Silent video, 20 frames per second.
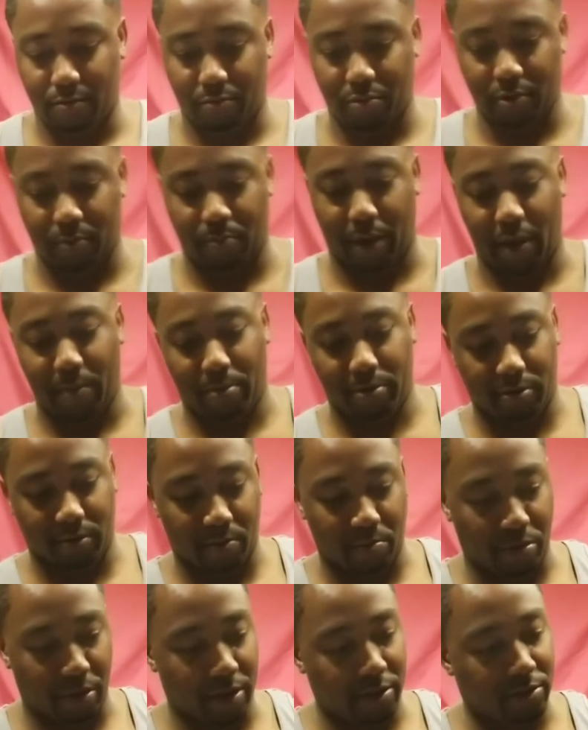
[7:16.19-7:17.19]
Put papers
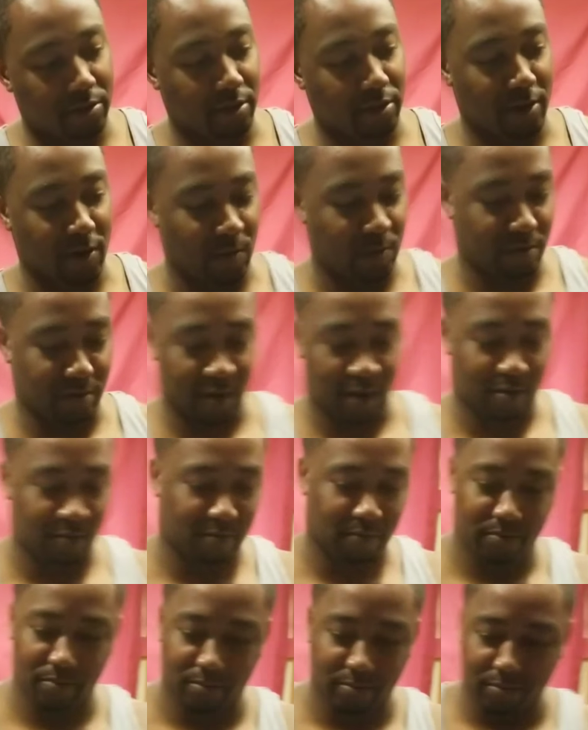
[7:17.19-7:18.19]
and pens in here, but I
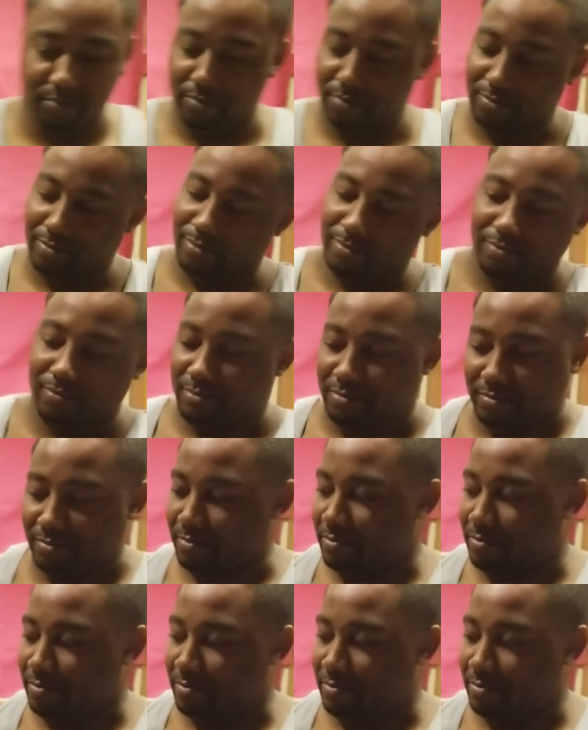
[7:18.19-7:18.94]
don't.